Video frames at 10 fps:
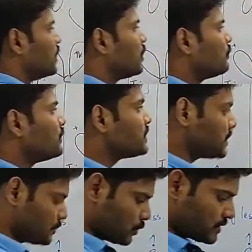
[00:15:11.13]
Now, which
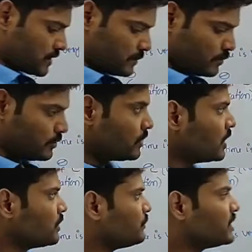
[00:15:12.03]
is more stable?
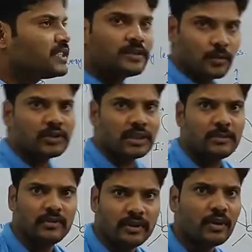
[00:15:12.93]
Which is more
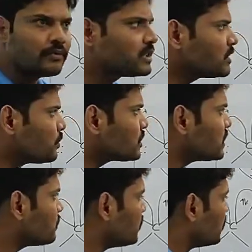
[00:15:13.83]
stable? We know which is more
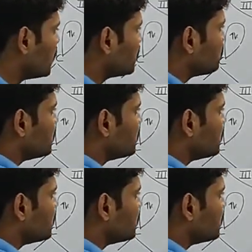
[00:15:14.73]
stable.